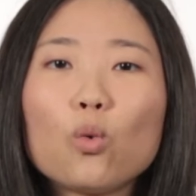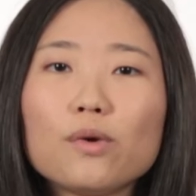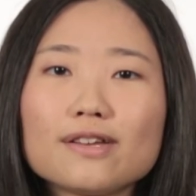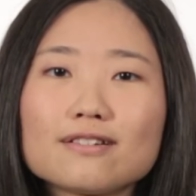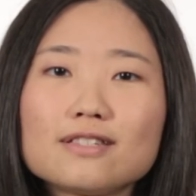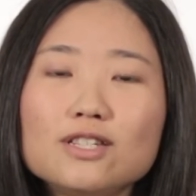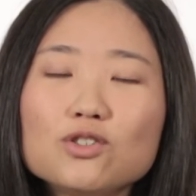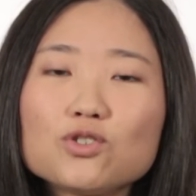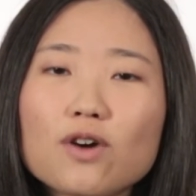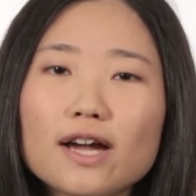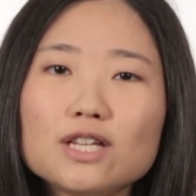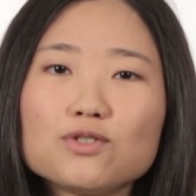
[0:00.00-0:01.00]
We are still
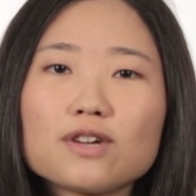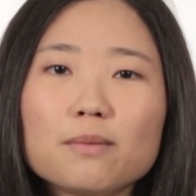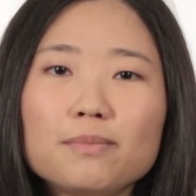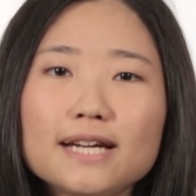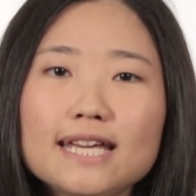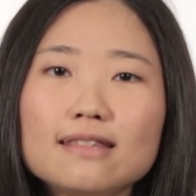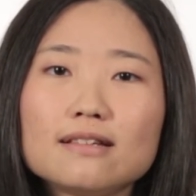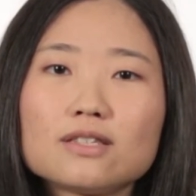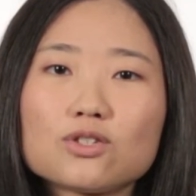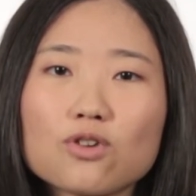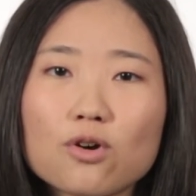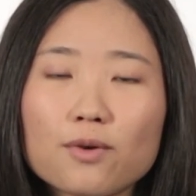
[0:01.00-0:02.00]
trying to complete the
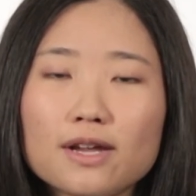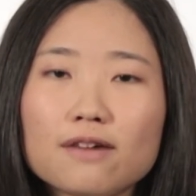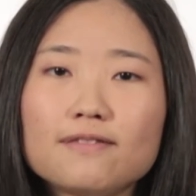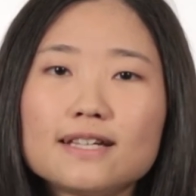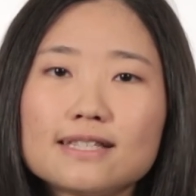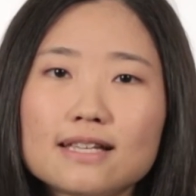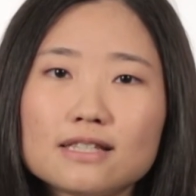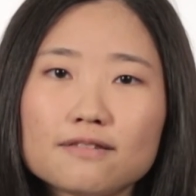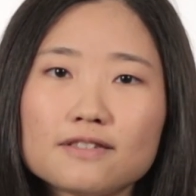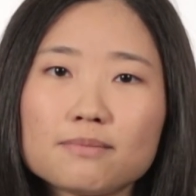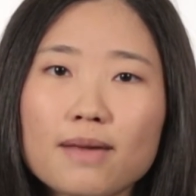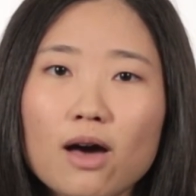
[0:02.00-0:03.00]
story of the sense of
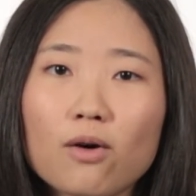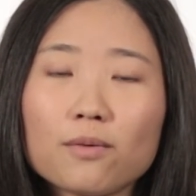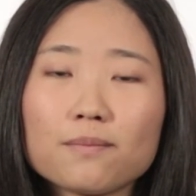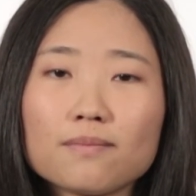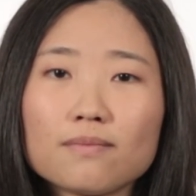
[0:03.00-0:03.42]
smell.